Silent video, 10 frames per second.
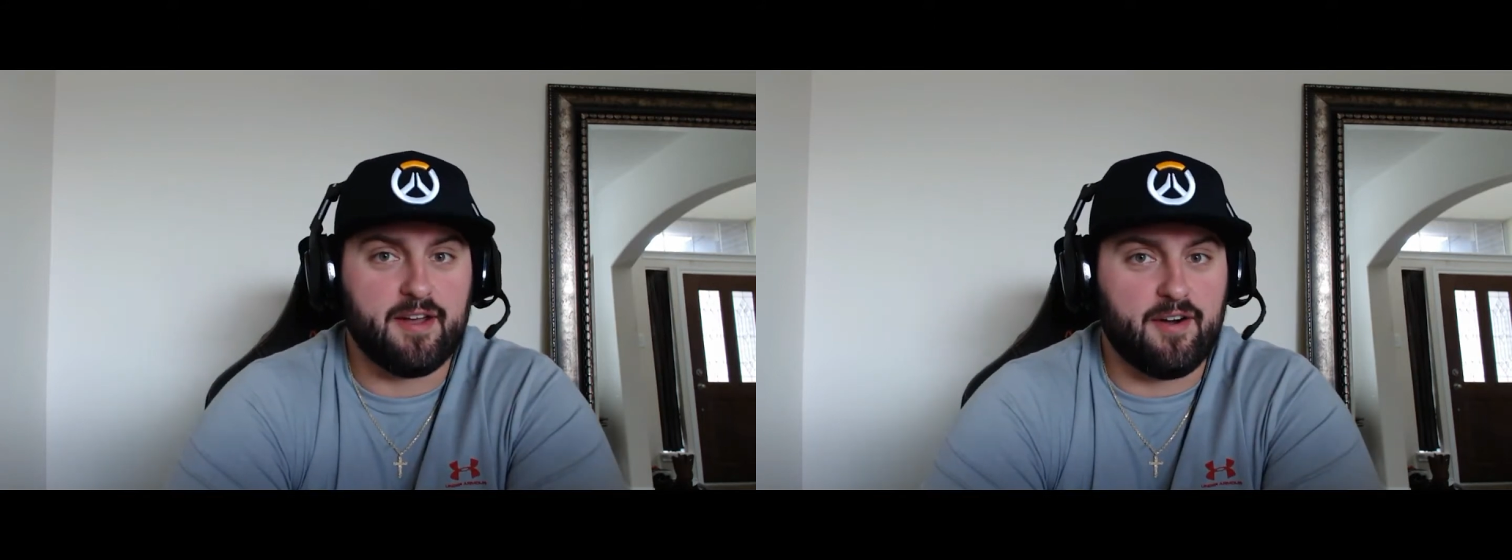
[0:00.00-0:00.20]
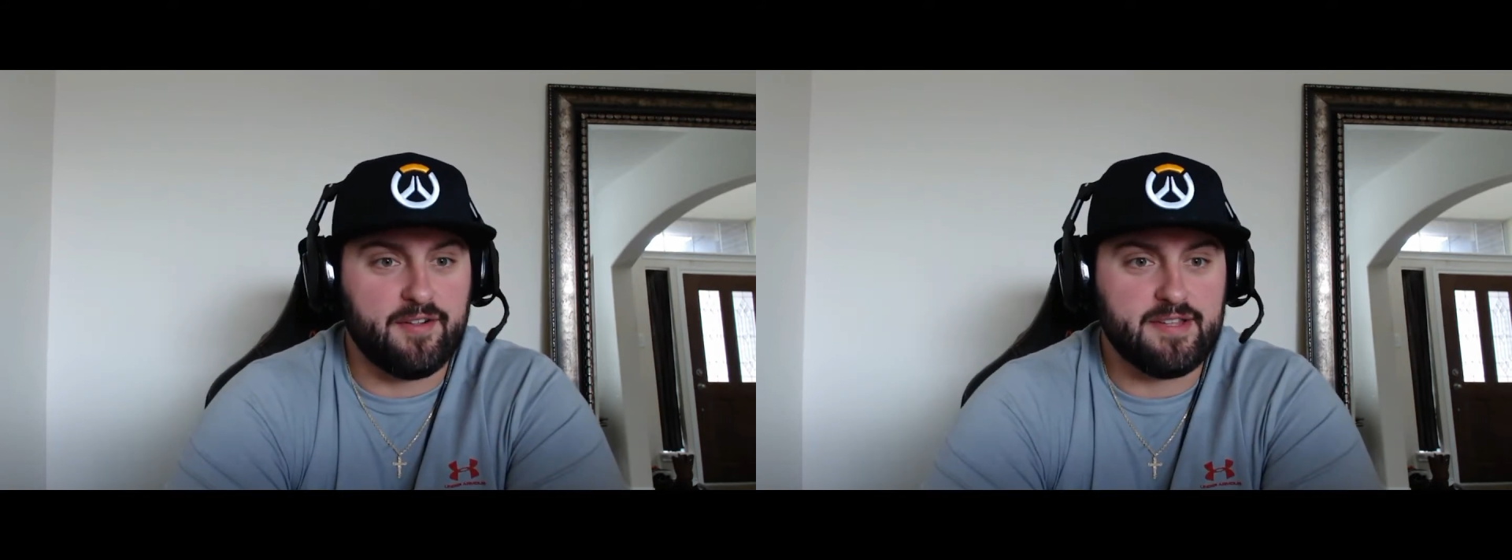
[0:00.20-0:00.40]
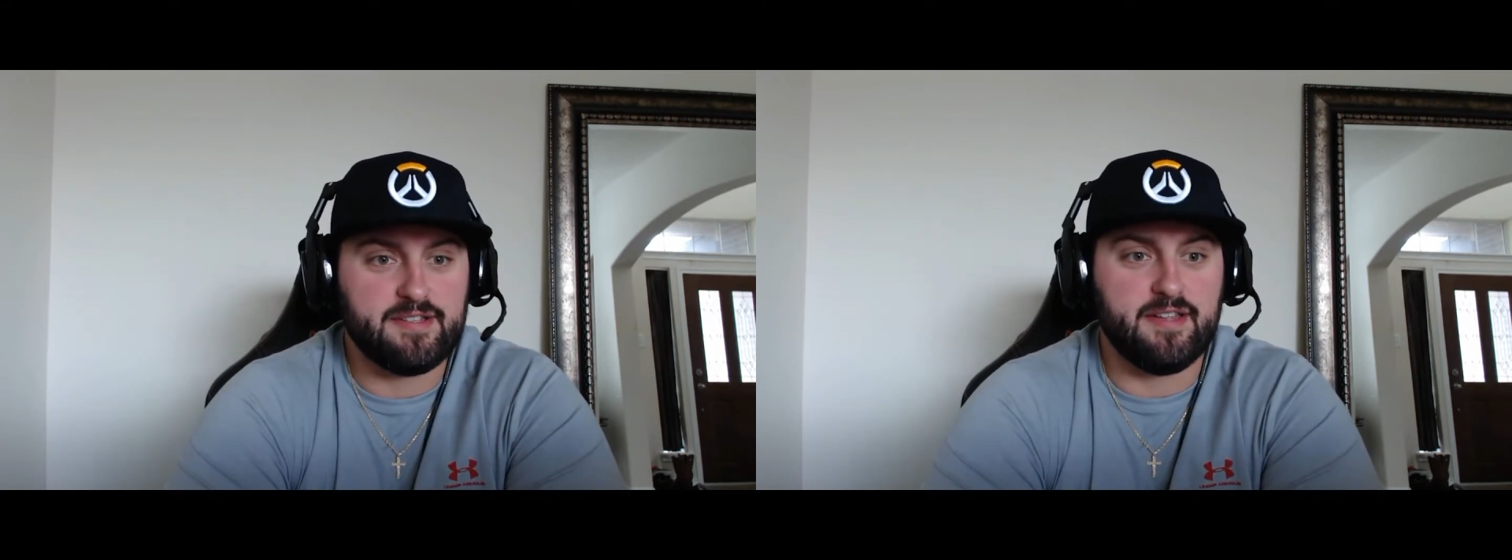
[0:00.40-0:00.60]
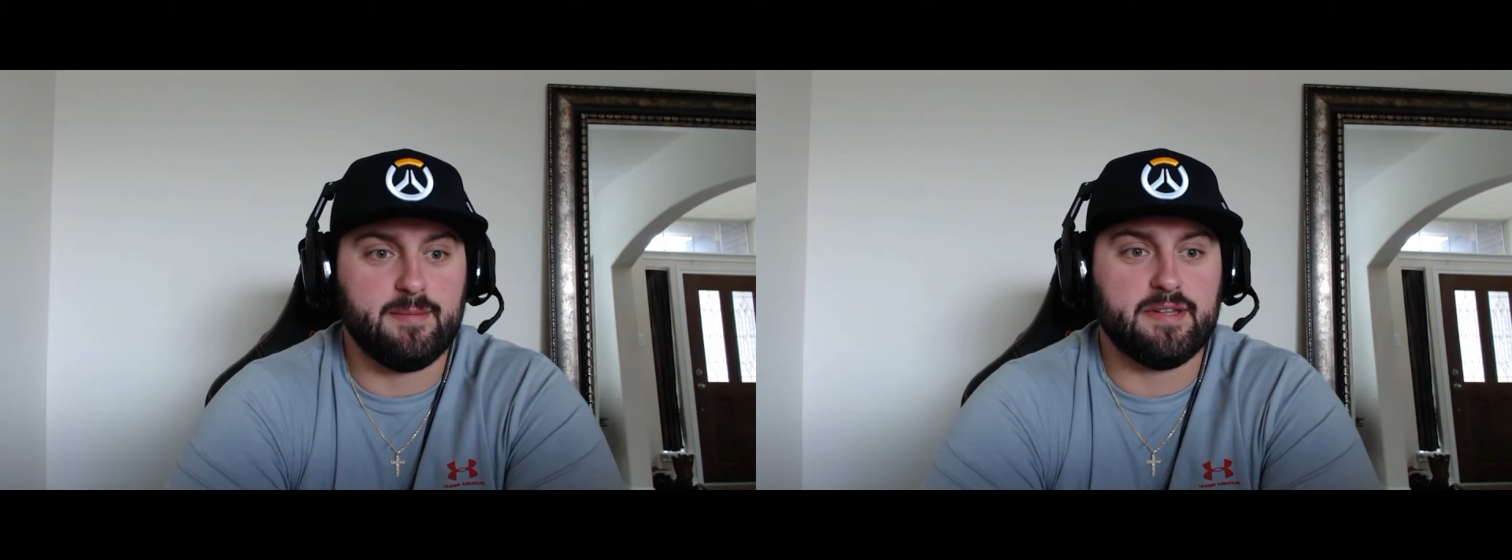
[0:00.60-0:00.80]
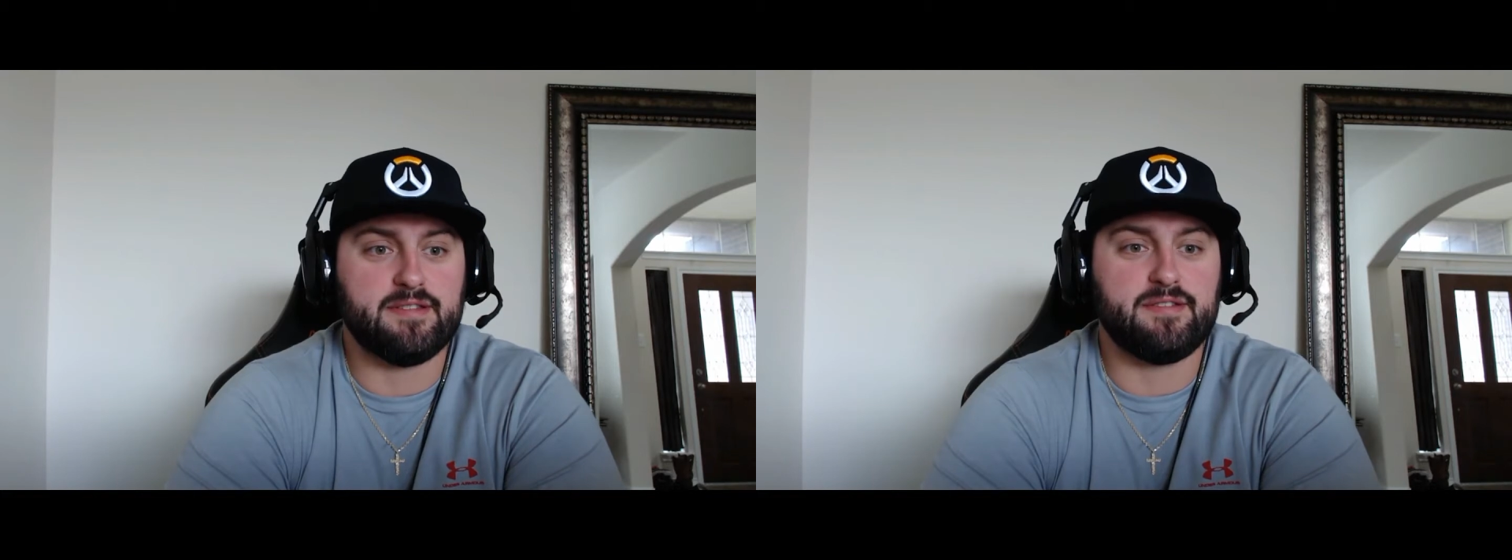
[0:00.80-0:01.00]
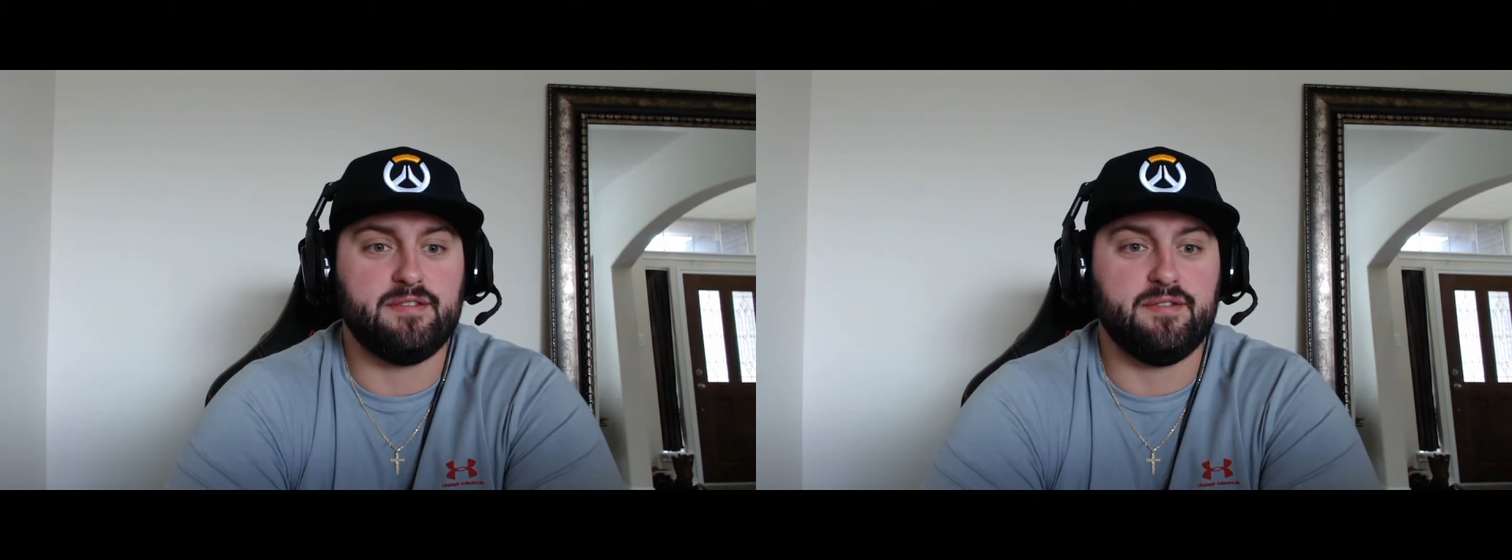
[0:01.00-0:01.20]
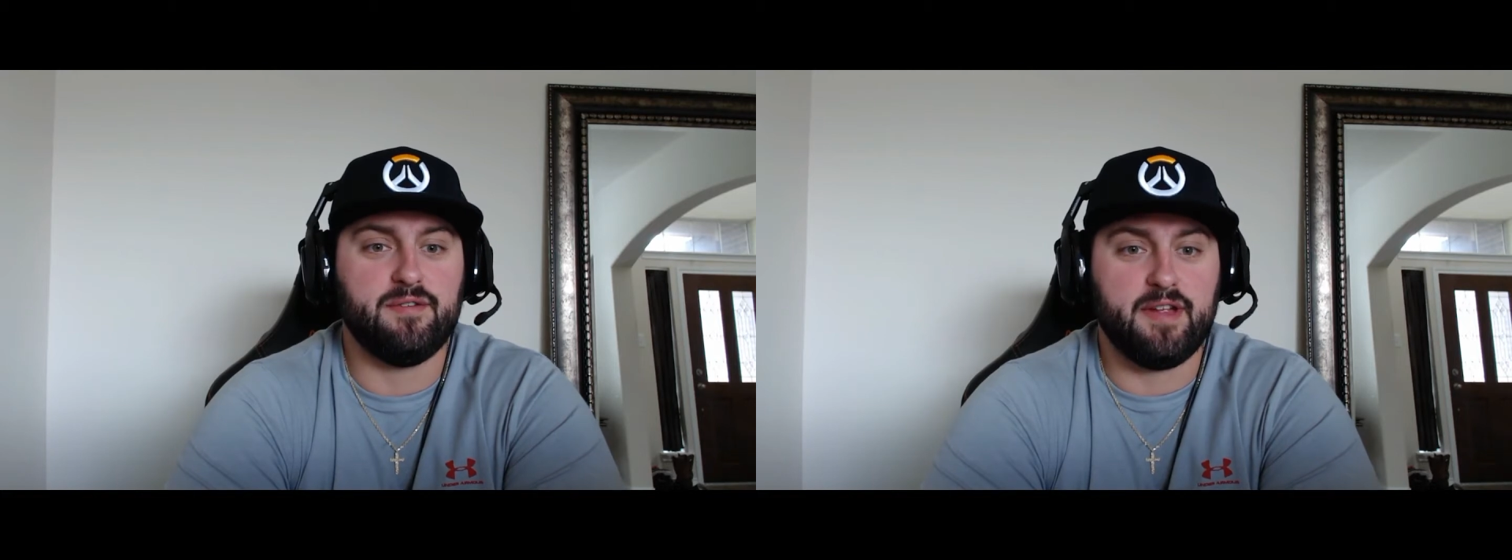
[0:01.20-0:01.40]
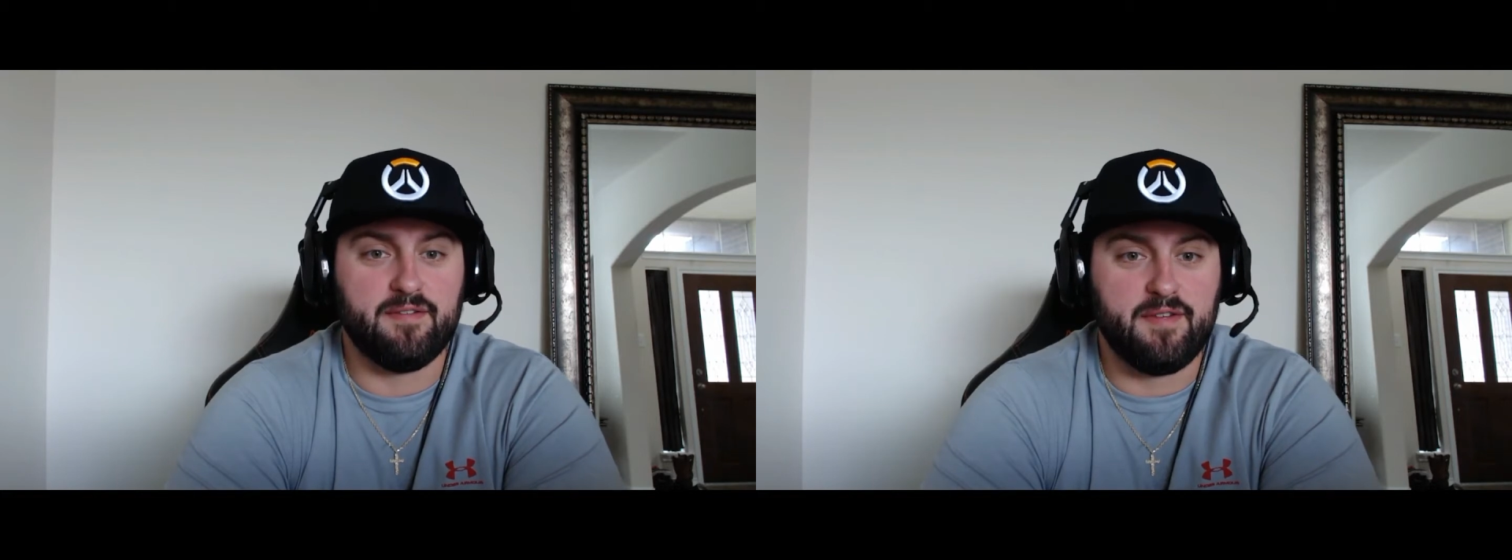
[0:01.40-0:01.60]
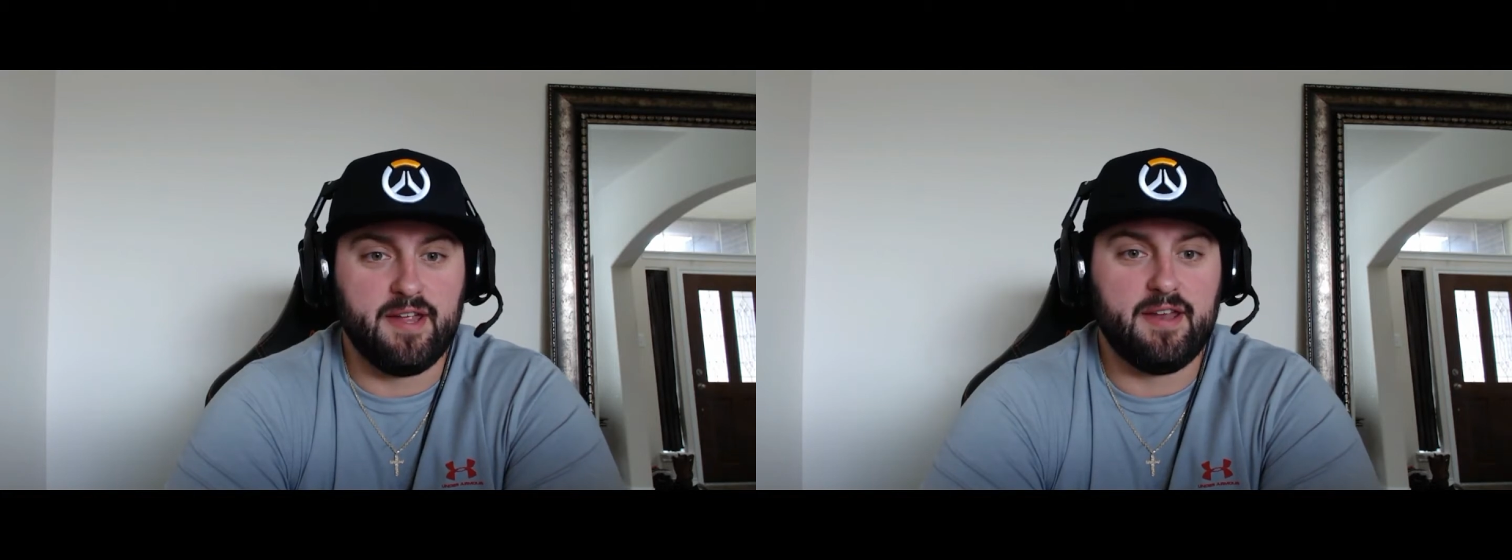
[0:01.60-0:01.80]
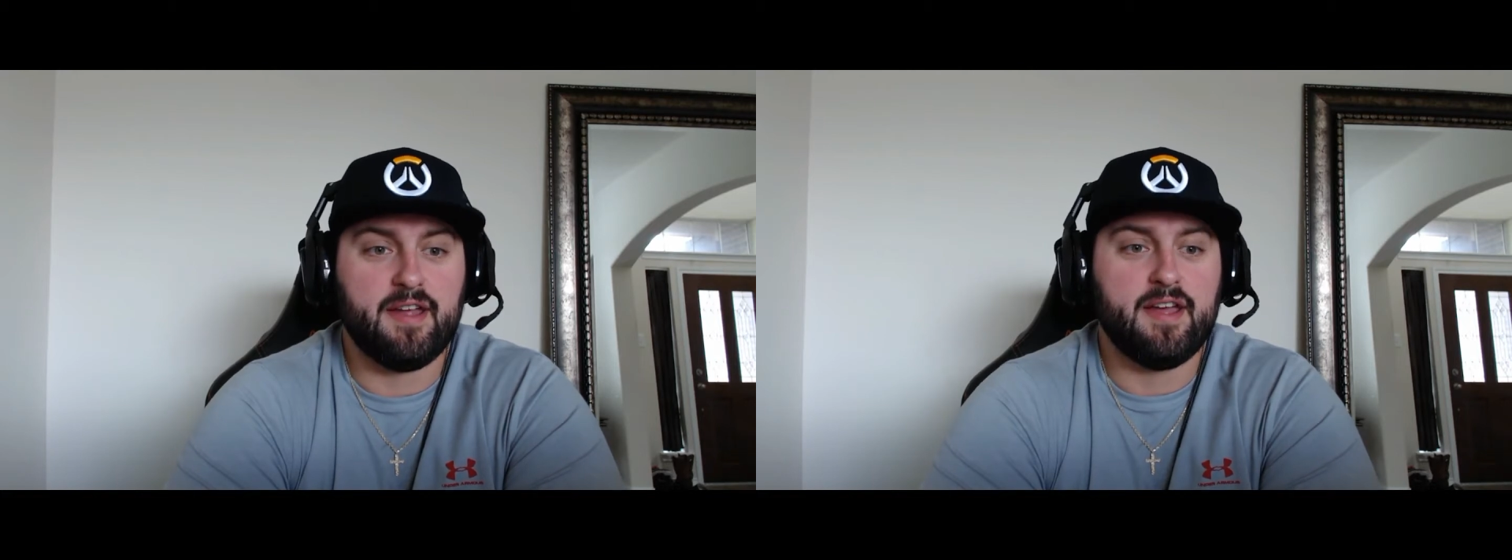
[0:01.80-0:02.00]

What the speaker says: all these demons to invade.